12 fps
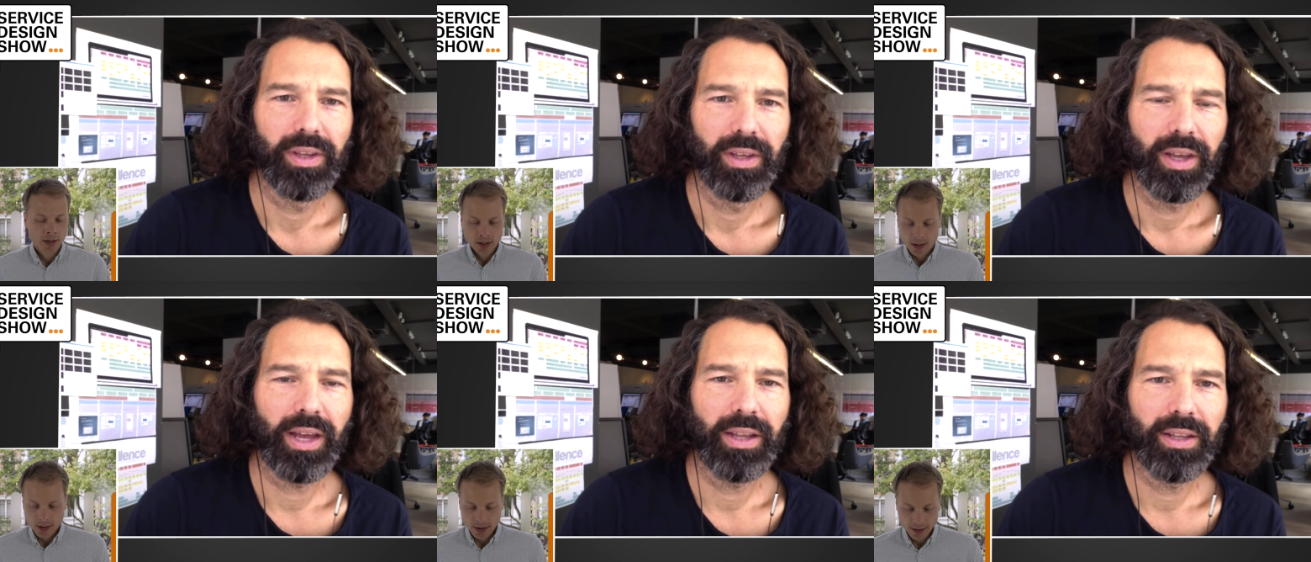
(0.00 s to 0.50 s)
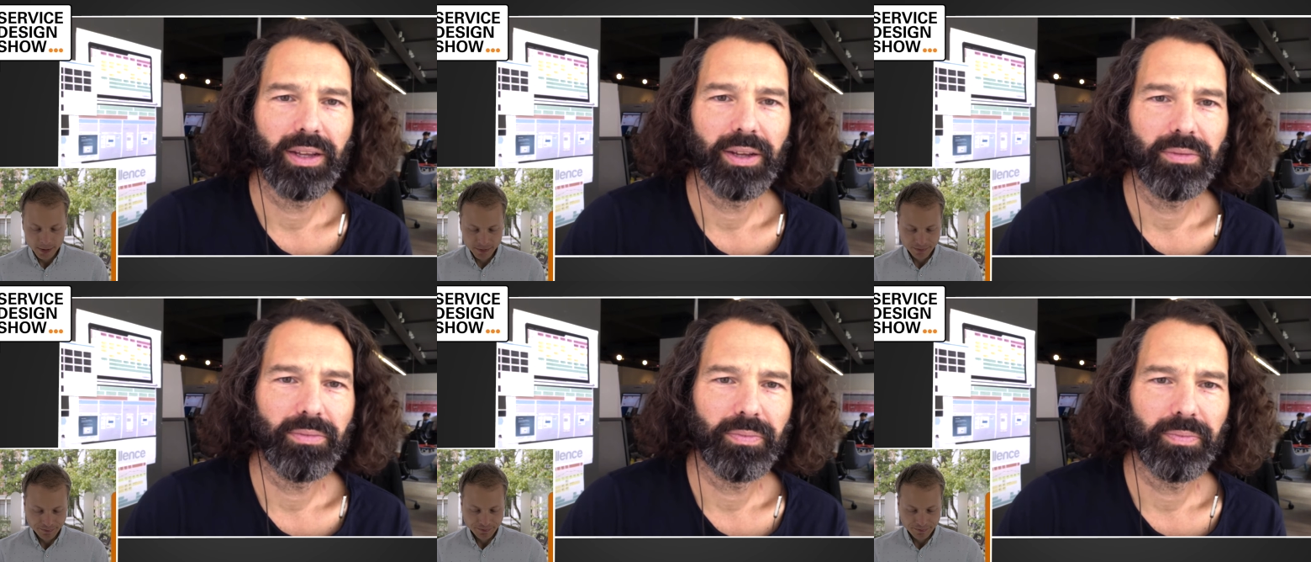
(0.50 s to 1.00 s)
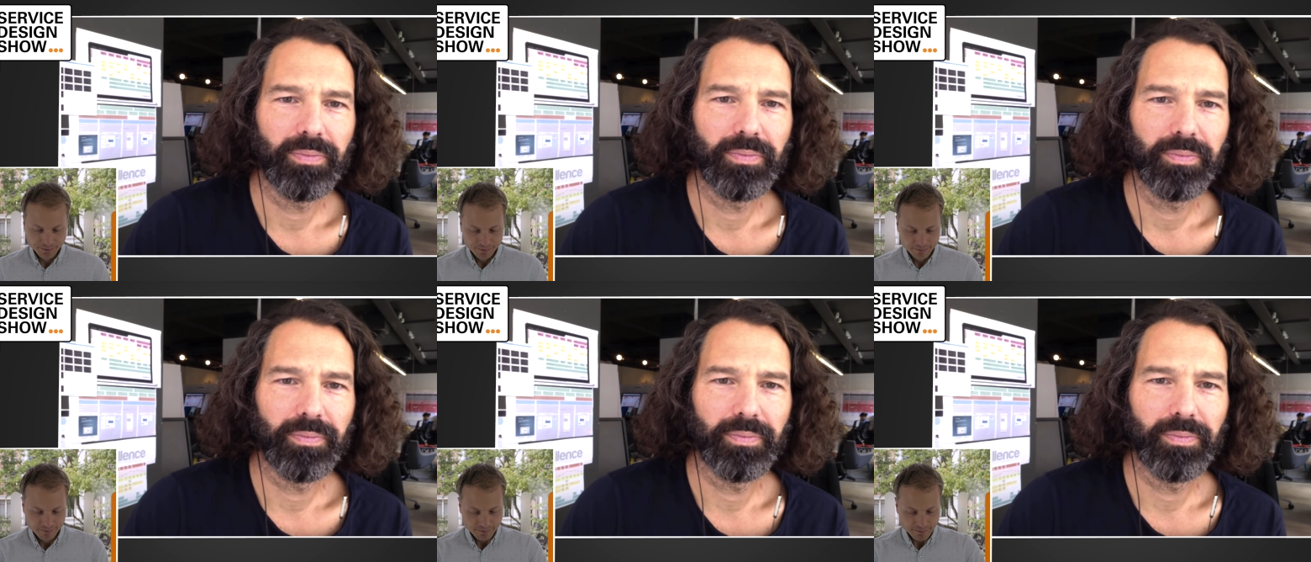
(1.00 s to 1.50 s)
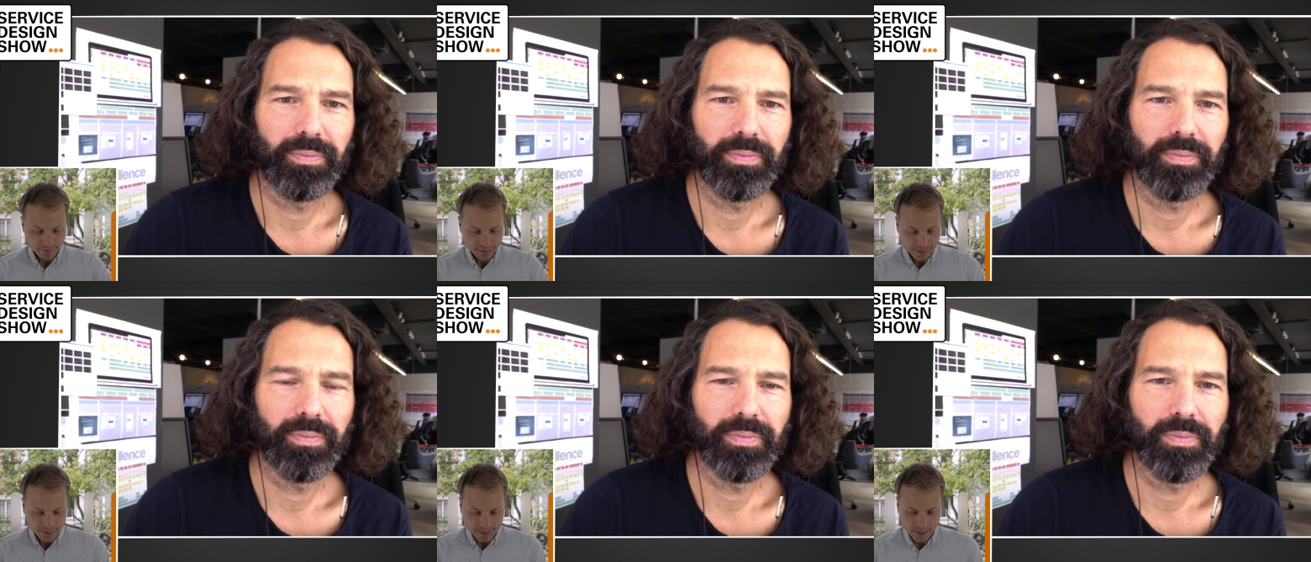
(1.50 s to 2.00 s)
Speaker 1: And uh, um,
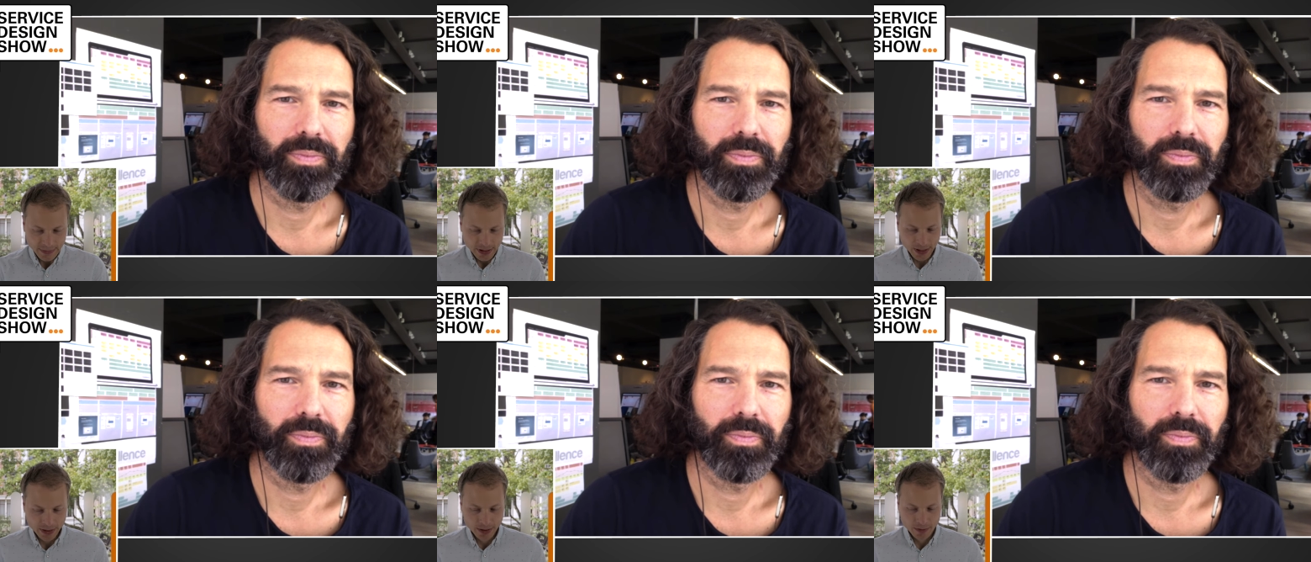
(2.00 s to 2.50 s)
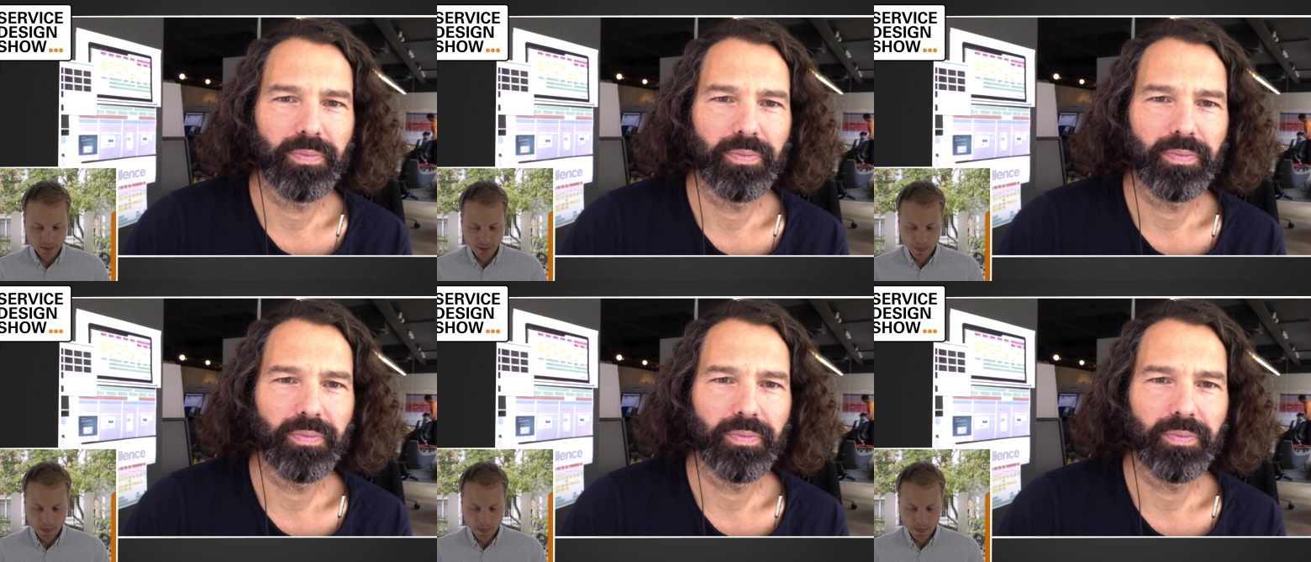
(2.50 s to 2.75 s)
Daniel,